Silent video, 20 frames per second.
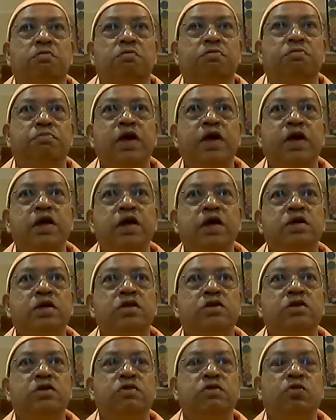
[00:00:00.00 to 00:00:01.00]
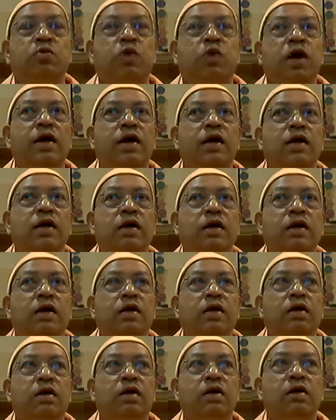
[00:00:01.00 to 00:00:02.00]
Prayers while
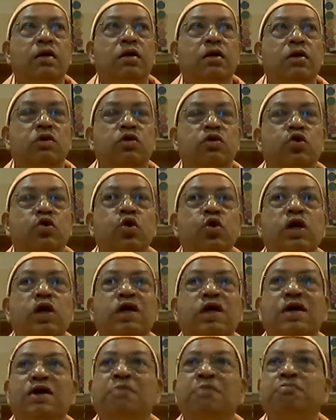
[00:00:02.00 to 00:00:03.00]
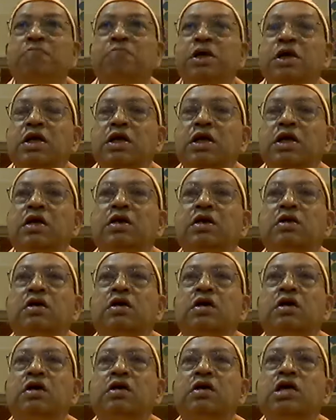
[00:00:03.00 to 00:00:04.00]
doing a particular
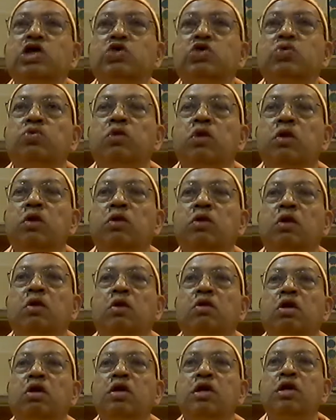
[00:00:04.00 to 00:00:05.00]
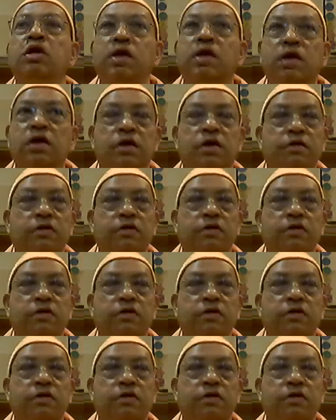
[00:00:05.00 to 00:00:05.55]
ritual called a yajna.